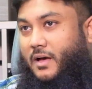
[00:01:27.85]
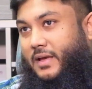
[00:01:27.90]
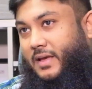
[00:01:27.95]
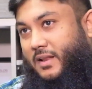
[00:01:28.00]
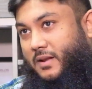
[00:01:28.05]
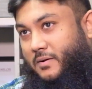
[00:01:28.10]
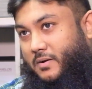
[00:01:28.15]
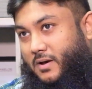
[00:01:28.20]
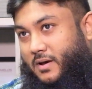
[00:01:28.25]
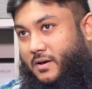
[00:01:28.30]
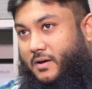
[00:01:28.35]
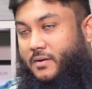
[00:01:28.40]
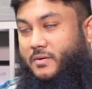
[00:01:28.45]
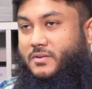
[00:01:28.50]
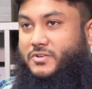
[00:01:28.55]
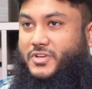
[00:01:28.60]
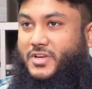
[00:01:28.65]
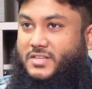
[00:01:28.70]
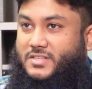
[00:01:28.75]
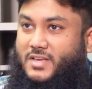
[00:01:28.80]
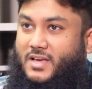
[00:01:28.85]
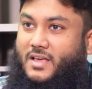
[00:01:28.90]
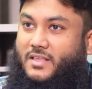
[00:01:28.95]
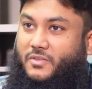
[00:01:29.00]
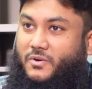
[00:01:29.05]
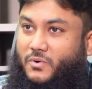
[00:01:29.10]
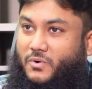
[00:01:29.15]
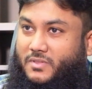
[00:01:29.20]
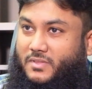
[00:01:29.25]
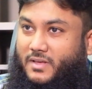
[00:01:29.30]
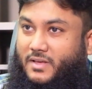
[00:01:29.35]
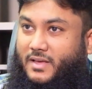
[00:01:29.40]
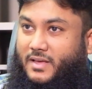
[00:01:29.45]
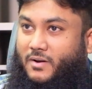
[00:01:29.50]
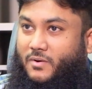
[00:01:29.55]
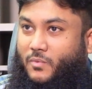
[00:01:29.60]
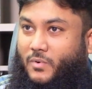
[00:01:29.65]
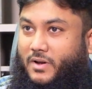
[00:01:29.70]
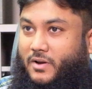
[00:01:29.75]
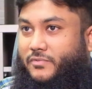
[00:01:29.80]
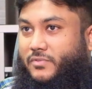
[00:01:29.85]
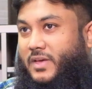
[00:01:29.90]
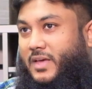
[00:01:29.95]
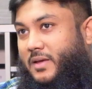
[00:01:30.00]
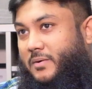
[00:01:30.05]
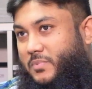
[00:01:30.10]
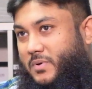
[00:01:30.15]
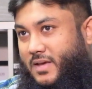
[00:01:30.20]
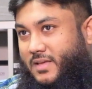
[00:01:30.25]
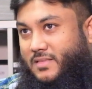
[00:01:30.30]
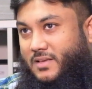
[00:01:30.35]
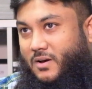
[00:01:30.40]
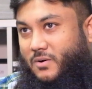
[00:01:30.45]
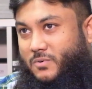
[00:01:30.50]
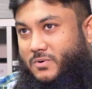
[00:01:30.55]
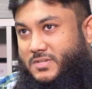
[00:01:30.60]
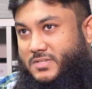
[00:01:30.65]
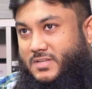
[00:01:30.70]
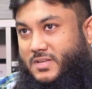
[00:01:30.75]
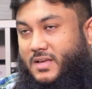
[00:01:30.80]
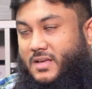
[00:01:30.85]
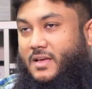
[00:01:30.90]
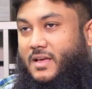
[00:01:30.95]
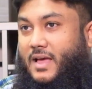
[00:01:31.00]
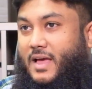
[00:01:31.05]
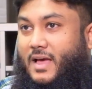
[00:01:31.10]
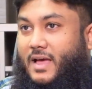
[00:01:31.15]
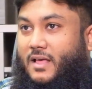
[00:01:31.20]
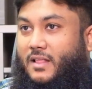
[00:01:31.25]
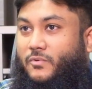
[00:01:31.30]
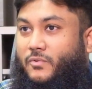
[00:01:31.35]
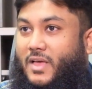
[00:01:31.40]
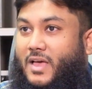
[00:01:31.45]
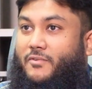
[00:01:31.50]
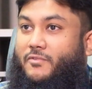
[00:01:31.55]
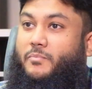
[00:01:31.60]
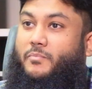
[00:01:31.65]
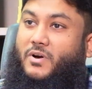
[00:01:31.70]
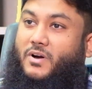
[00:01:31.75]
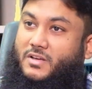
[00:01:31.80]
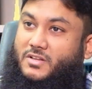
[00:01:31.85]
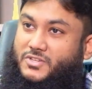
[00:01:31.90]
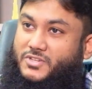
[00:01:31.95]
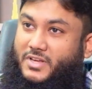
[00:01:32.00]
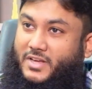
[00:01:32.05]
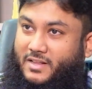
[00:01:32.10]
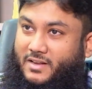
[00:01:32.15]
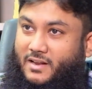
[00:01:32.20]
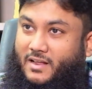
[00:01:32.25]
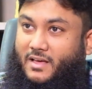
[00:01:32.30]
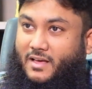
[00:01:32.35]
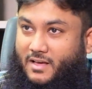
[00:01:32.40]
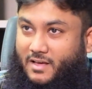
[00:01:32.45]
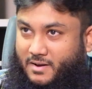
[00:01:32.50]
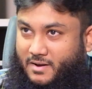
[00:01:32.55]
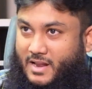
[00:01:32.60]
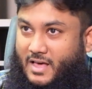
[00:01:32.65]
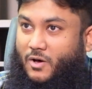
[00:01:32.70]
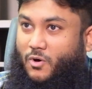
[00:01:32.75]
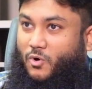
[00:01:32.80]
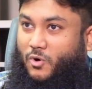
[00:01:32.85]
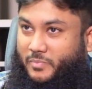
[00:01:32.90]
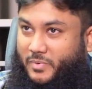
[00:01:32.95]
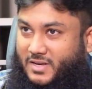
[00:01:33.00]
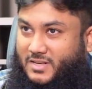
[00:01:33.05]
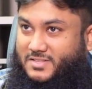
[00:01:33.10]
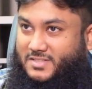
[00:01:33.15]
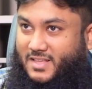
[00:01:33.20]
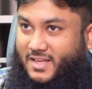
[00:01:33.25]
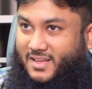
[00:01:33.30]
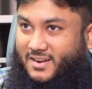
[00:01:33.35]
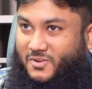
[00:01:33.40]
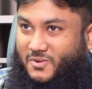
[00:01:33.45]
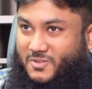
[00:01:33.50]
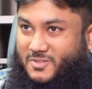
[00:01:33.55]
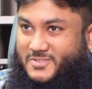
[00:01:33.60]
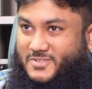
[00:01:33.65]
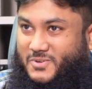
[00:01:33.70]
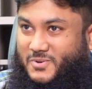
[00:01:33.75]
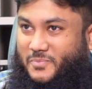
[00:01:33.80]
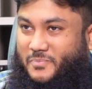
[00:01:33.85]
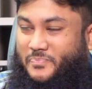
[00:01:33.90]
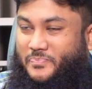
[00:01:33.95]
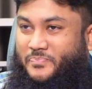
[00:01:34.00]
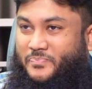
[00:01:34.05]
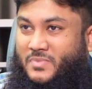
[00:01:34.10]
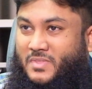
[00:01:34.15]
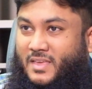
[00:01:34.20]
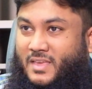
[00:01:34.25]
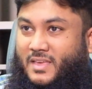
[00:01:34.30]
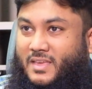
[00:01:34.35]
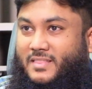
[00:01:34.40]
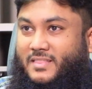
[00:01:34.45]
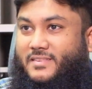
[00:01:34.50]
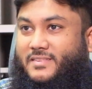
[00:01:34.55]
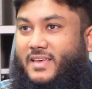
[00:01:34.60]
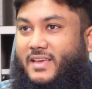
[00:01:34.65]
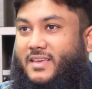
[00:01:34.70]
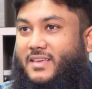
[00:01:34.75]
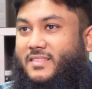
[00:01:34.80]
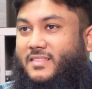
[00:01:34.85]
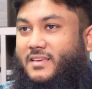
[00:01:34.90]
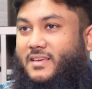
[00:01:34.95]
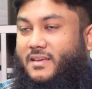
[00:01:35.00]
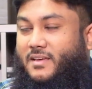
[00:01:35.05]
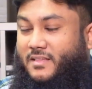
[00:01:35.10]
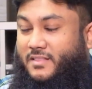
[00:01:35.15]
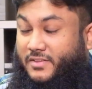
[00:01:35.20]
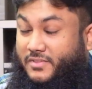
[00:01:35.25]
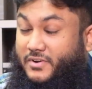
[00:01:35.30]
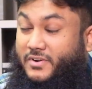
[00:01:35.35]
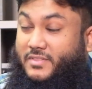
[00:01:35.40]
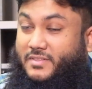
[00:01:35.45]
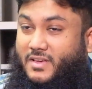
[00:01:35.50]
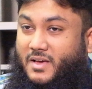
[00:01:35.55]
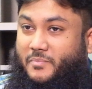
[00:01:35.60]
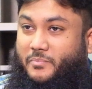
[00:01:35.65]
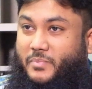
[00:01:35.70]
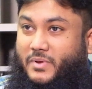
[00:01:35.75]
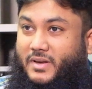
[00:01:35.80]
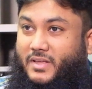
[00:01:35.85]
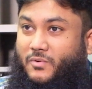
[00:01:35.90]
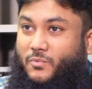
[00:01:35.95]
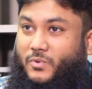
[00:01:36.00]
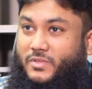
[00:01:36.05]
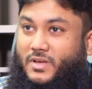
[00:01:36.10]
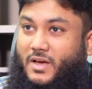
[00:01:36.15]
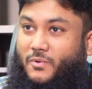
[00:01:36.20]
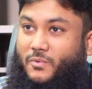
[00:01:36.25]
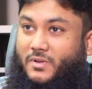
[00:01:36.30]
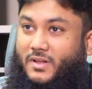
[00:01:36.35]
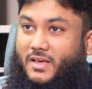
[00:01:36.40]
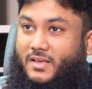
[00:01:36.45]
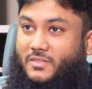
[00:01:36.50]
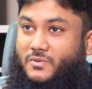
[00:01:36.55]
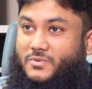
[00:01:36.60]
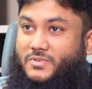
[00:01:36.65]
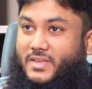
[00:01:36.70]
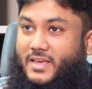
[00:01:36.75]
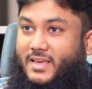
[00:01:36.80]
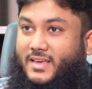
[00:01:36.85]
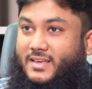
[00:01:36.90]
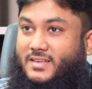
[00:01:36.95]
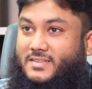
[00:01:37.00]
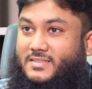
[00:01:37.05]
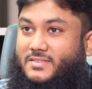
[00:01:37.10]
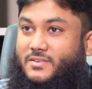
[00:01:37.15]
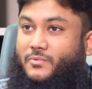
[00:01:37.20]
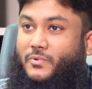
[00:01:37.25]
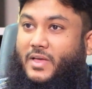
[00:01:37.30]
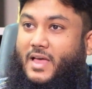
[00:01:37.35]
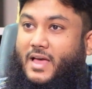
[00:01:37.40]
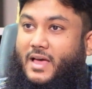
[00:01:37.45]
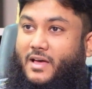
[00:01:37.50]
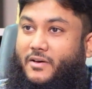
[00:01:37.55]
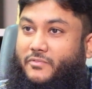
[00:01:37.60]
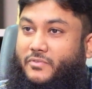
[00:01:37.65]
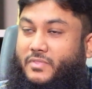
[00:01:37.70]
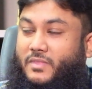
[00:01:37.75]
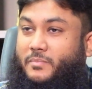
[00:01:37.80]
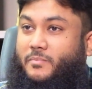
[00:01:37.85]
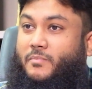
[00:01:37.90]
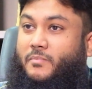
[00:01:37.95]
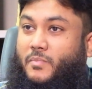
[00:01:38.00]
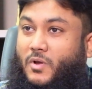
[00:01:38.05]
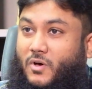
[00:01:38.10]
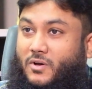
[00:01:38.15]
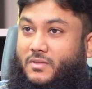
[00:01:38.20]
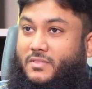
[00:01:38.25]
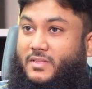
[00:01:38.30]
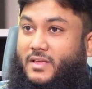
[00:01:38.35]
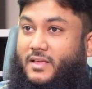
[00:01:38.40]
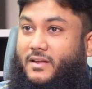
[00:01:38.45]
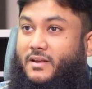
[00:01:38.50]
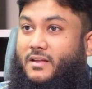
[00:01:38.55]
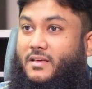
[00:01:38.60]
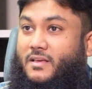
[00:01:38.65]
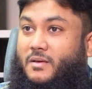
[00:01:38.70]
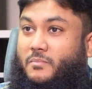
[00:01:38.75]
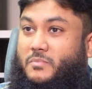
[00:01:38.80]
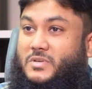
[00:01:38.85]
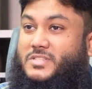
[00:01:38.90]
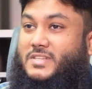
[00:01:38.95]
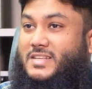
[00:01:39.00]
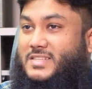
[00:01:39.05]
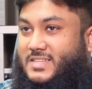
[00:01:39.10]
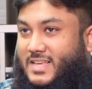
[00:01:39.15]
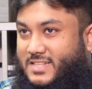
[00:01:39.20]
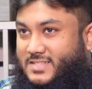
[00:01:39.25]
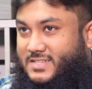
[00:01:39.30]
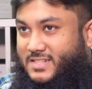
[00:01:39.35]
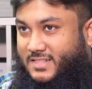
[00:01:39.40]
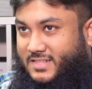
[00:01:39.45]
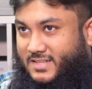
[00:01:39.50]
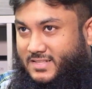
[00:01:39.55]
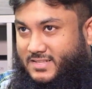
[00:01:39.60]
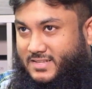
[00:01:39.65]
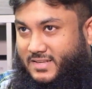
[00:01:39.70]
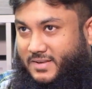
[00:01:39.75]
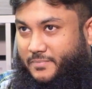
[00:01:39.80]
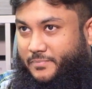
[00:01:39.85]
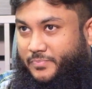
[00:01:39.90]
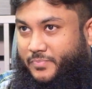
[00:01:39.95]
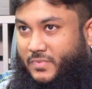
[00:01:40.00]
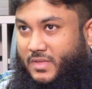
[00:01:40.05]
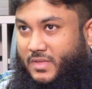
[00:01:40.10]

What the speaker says: in Sheikh Zayed Road in one of the API towers. And we have a branch in Lahore, Pakistan also. The third company, which I would like to say, is we have the Blockten Business Consultancy.